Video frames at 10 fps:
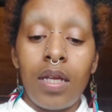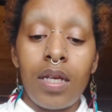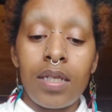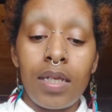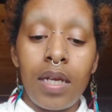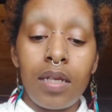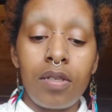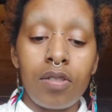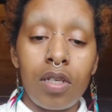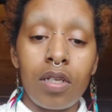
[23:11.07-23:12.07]
It is an
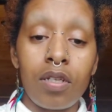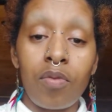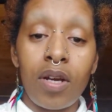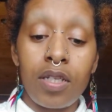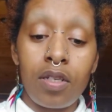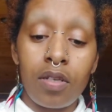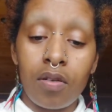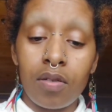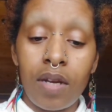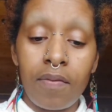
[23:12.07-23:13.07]

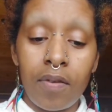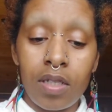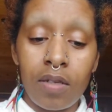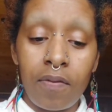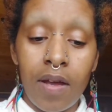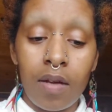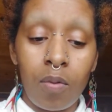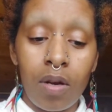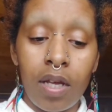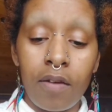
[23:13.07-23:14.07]
intergenerational diversified
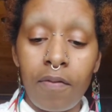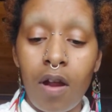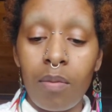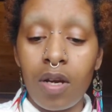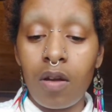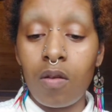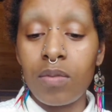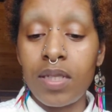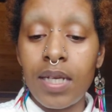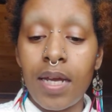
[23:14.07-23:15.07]
working farm and
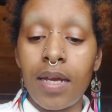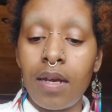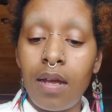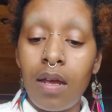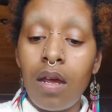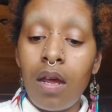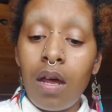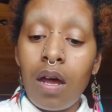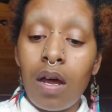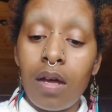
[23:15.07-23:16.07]
homestead
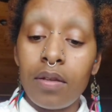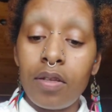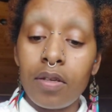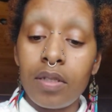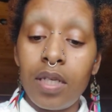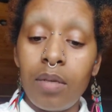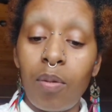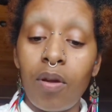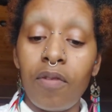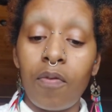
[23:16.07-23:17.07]
on
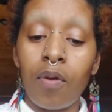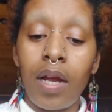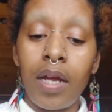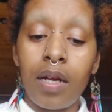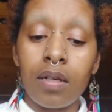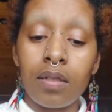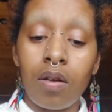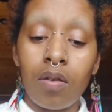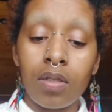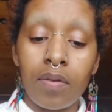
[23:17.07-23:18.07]
13.4 acres,
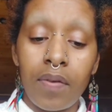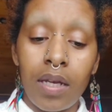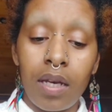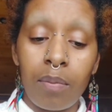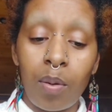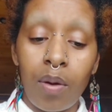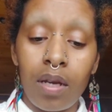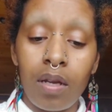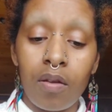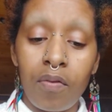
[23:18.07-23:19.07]
cultivating
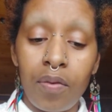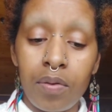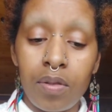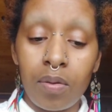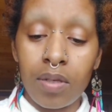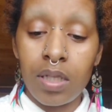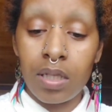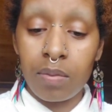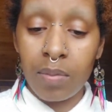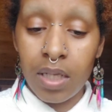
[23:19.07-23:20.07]
perennial food
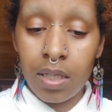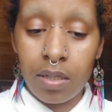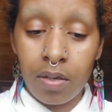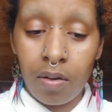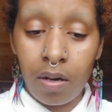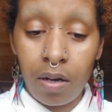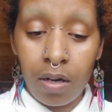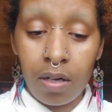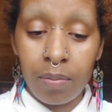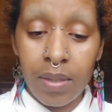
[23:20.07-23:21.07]
sources, medicinal
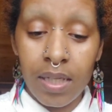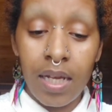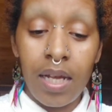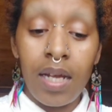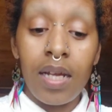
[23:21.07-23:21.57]
herbs,